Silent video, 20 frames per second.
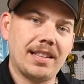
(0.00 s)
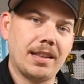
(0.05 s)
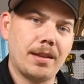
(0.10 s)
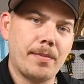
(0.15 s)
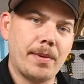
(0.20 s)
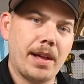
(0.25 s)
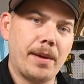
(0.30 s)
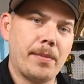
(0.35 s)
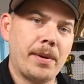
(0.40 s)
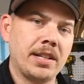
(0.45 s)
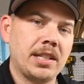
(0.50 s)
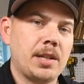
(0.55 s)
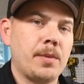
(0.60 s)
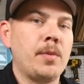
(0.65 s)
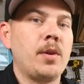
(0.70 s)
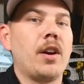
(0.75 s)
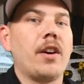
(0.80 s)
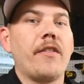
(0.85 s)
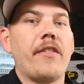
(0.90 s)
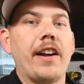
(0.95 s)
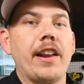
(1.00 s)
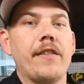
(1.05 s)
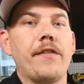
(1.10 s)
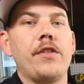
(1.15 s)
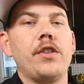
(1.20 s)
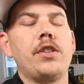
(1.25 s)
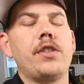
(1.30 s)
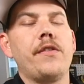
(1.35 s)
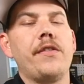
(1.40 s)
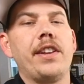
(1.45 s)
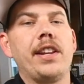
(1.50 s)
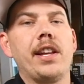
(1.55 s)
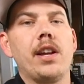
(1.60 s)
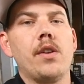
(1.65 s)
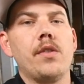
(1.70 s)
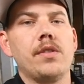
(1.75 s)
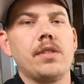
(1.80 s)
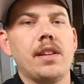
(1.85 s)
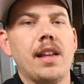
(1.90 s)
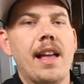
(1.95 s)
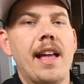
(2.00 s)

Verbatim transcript: the bell button to be notified of future videos.